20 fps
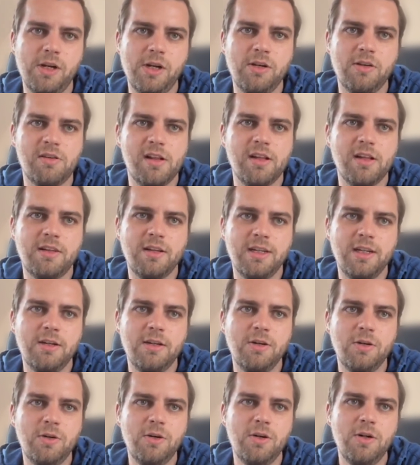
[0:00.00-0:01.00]
There is literally
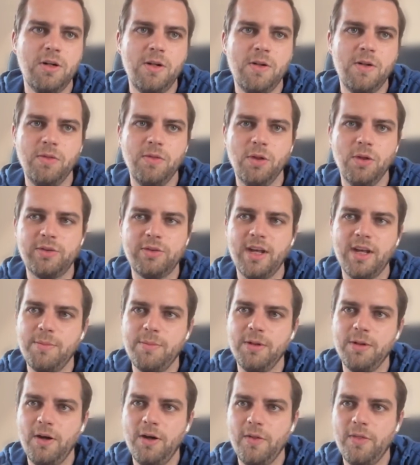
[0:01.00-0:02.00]
no
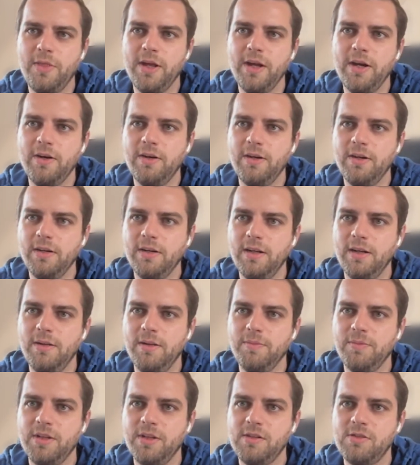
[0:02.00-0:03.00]
table out there
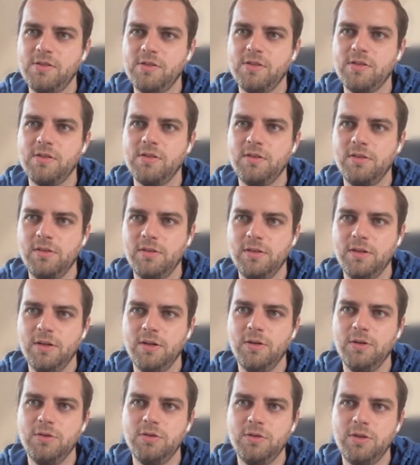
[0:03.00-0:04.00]
that is just
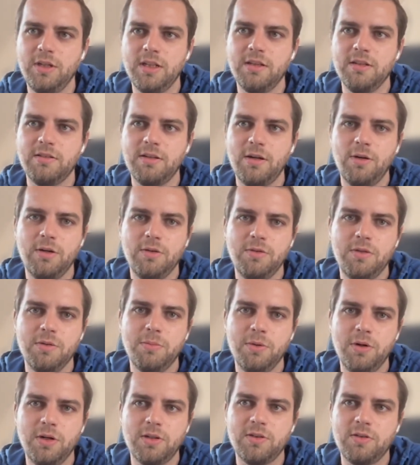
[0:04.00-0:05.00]
doing this out of the
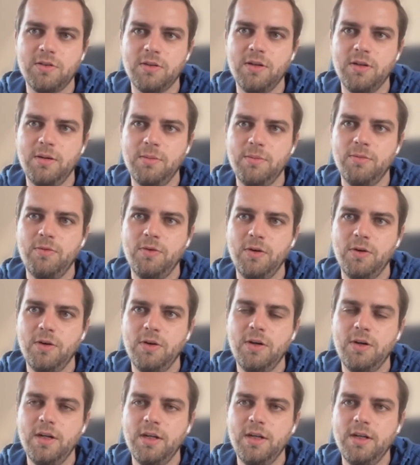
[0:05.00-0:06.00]
box
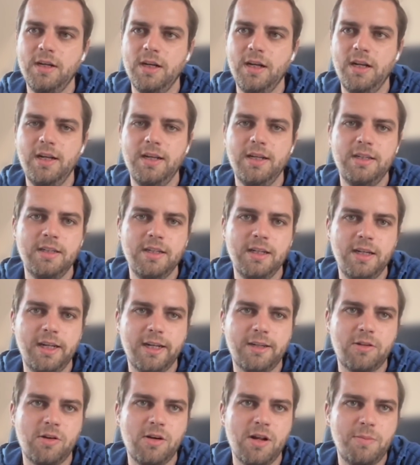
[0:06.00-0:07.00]
for an
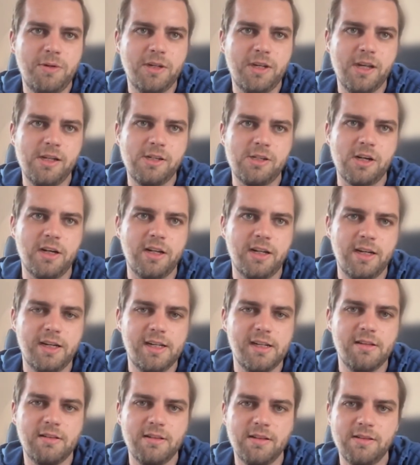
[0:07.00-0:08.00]
Electron application like
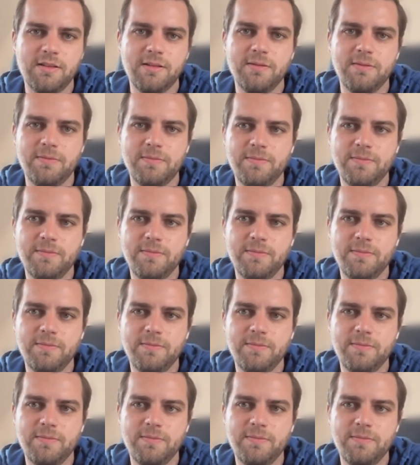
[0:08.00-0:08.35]
Lenses.